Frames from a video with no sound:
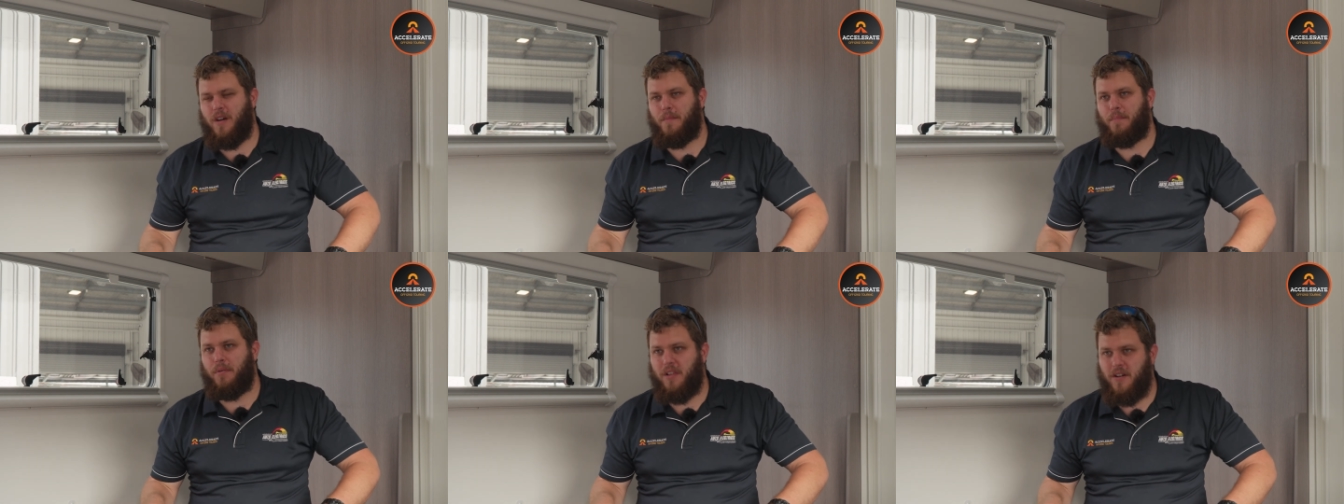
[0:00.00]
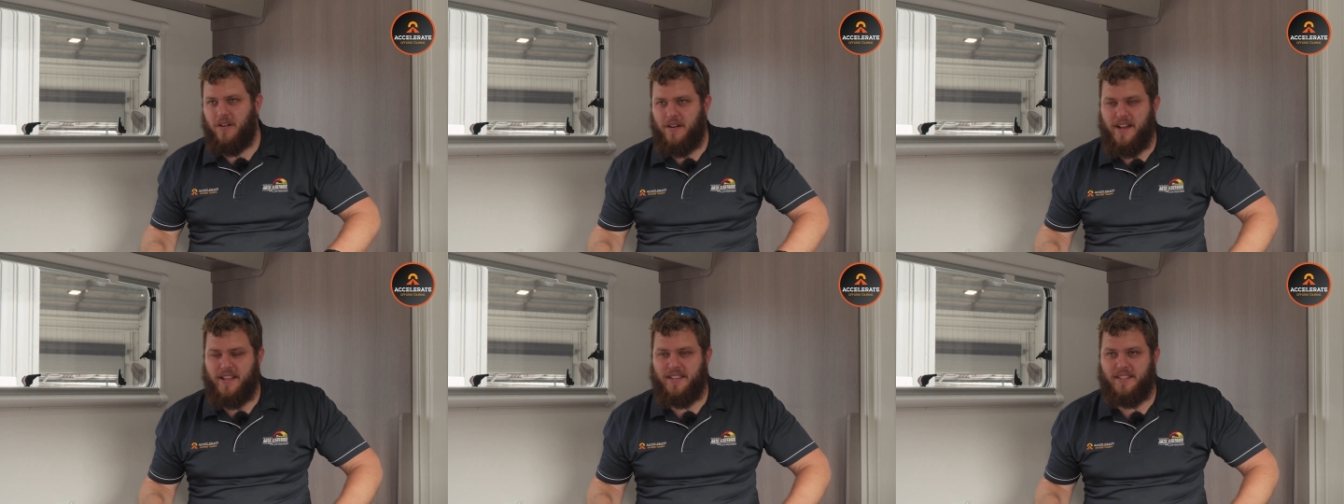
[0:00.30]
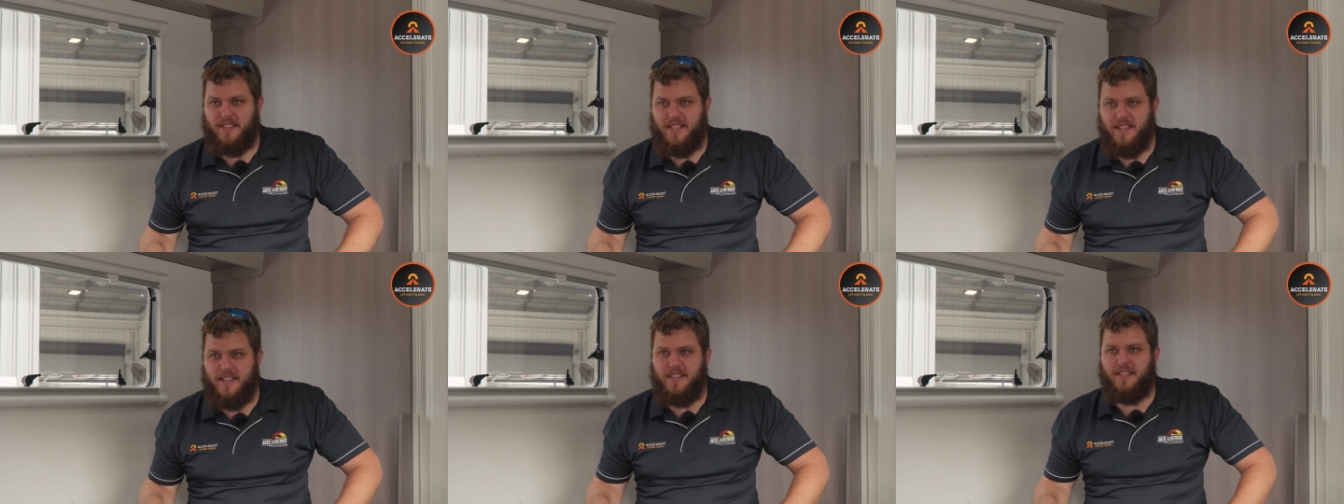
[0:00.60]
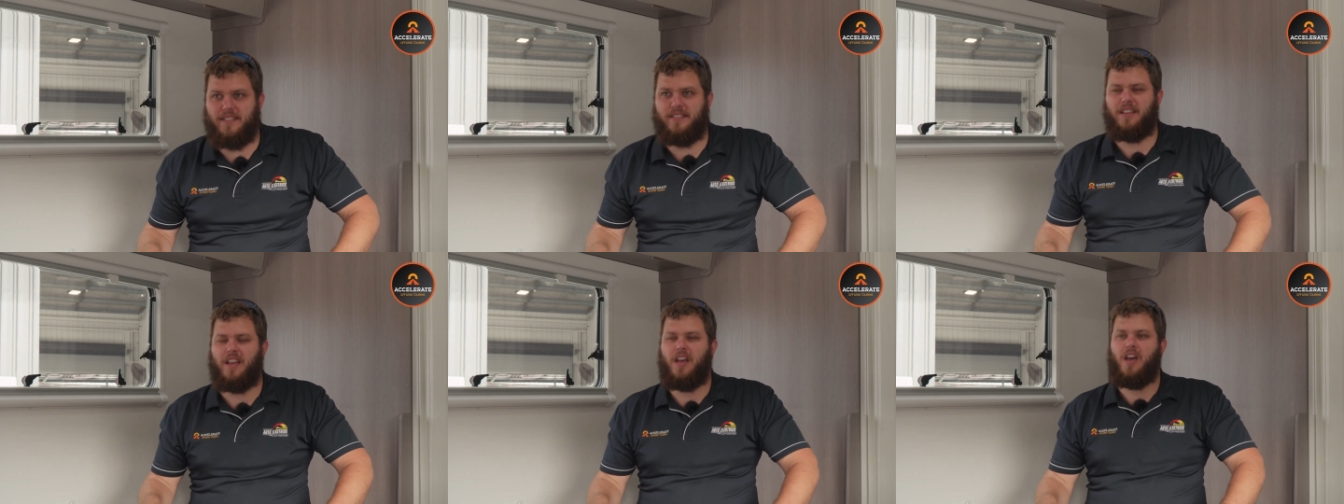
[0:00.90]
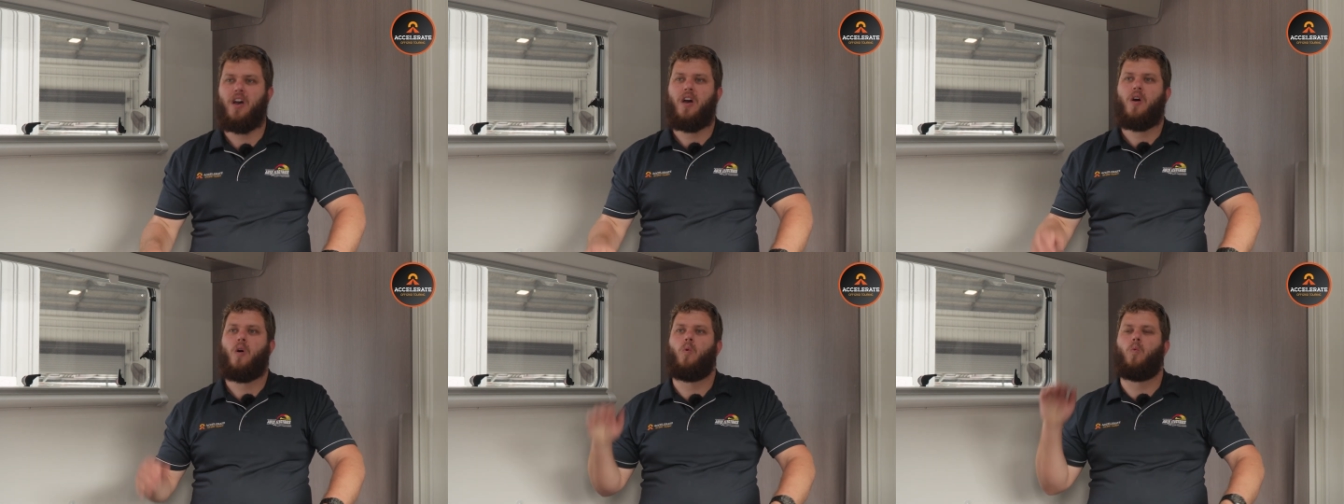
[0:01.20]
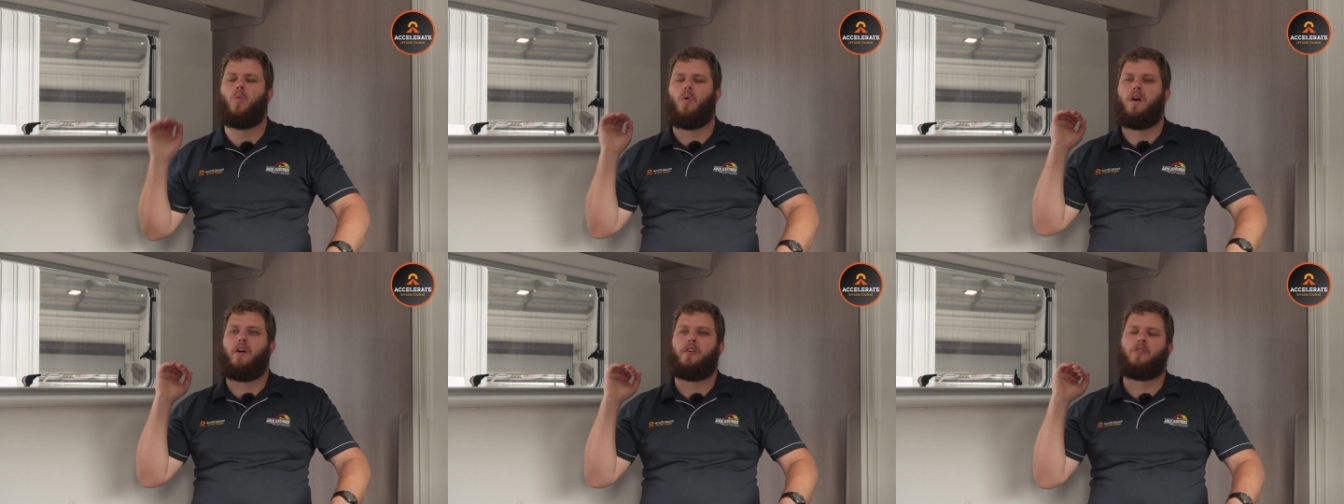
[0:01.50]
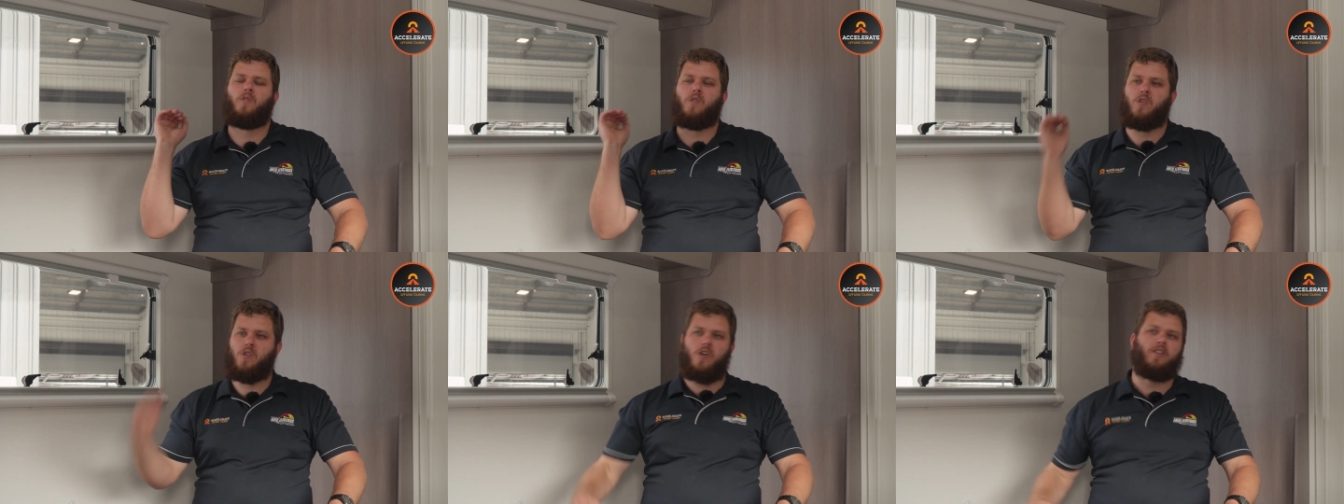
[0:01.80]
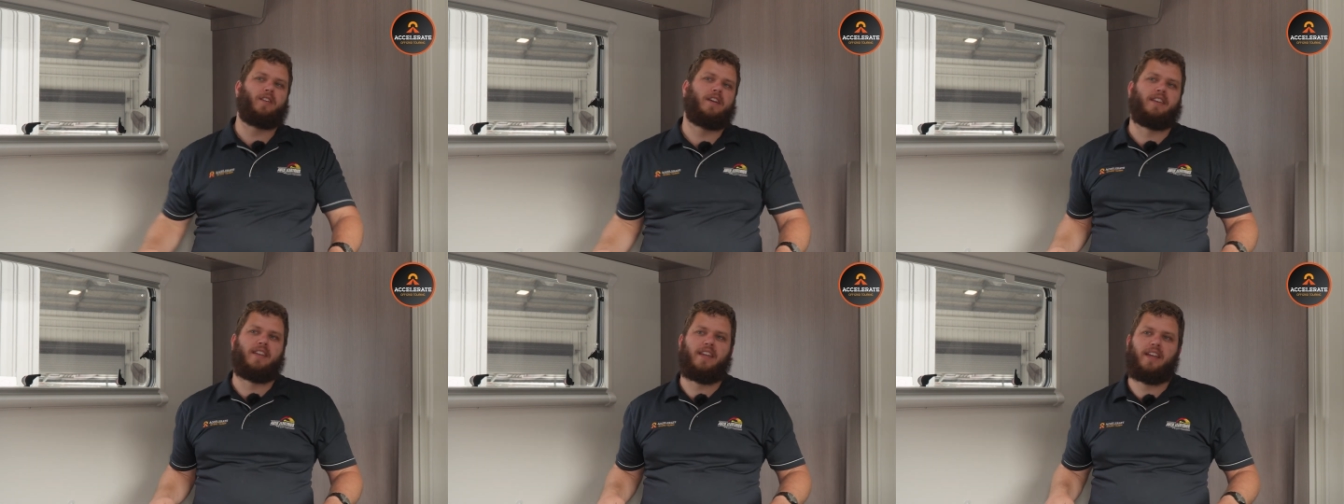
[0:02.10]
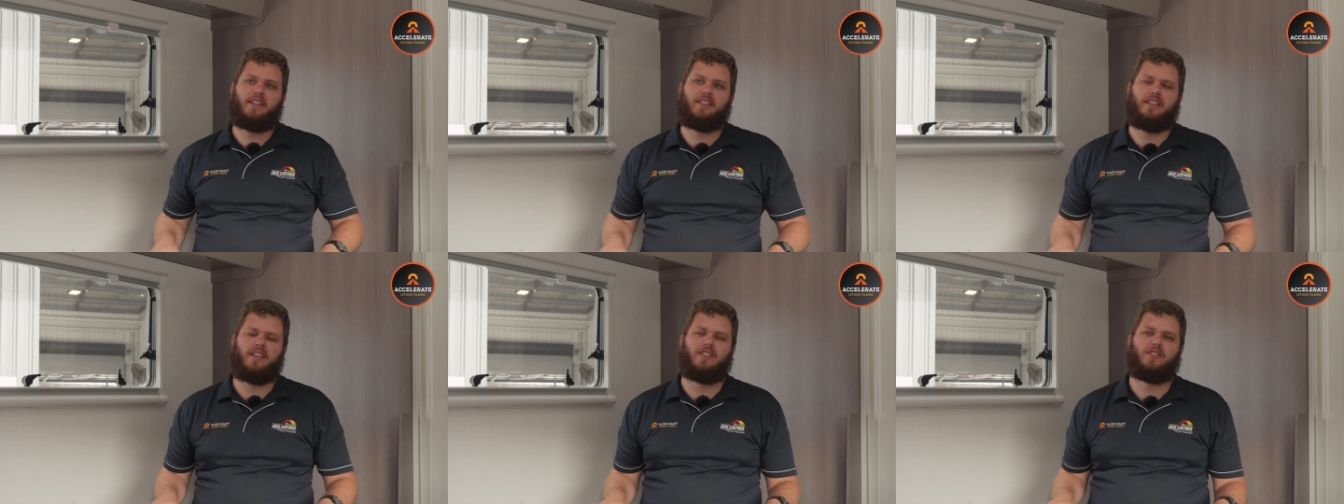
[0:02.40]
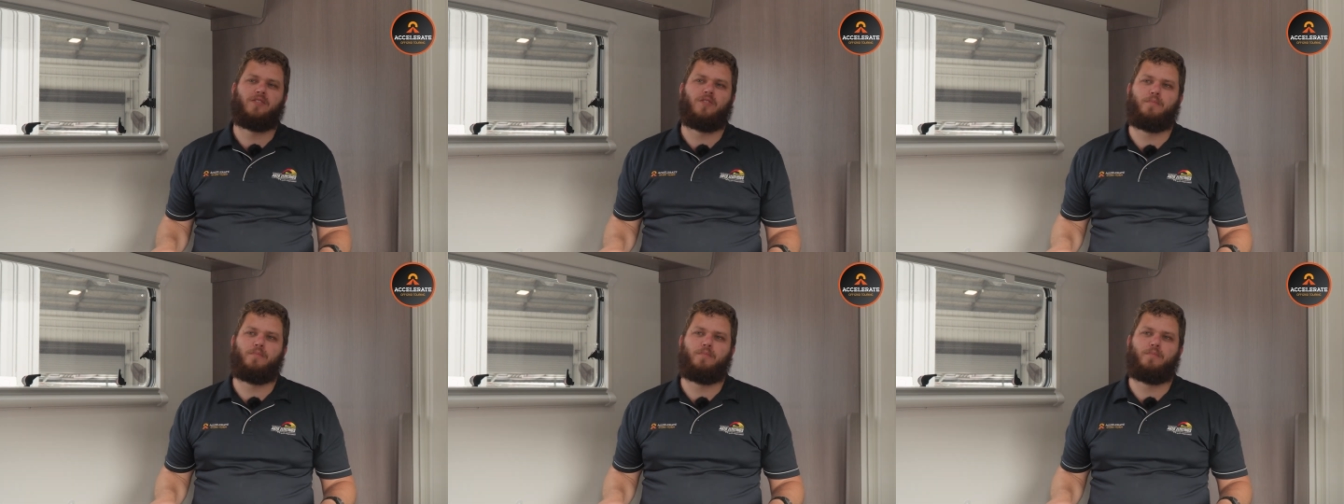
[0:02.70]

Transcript: appliances while you're not connected to